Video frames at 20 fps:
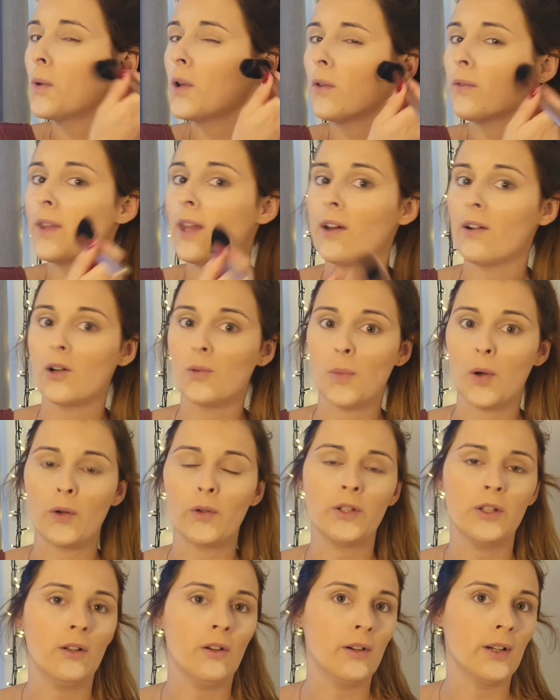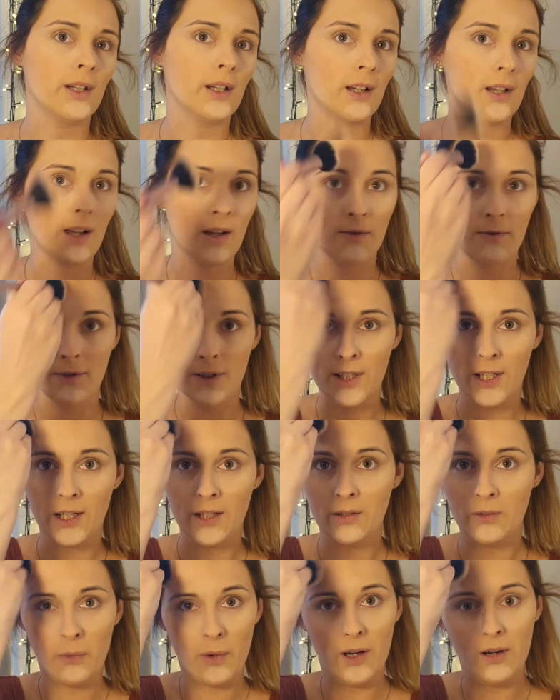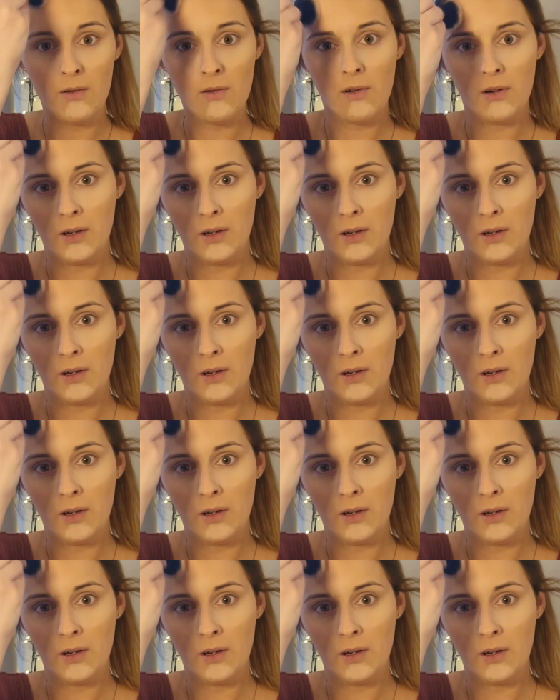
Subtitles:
on there I'll post like every day as well.